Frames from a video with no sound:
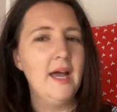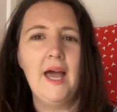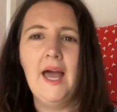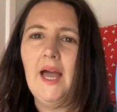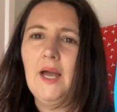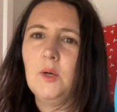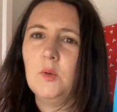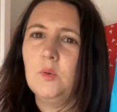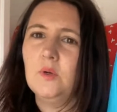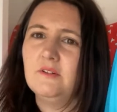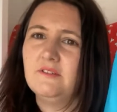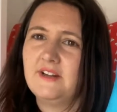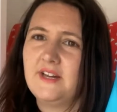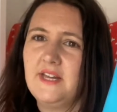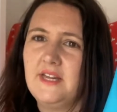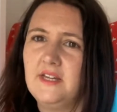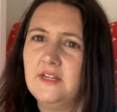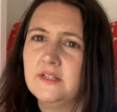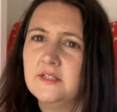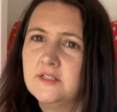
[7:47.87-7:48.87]

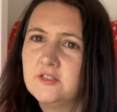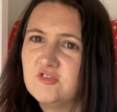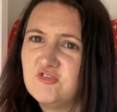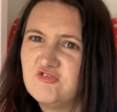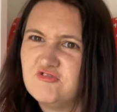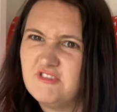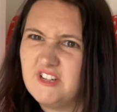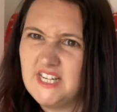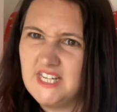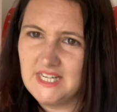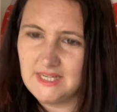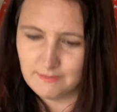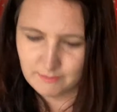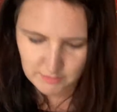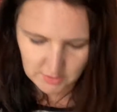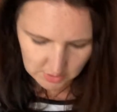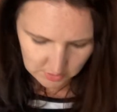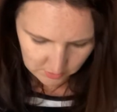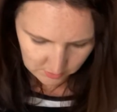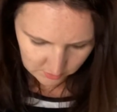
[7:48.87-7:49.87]
aquary greeny
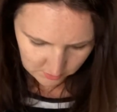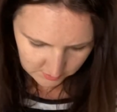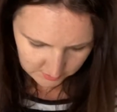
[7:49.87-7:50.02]
blue.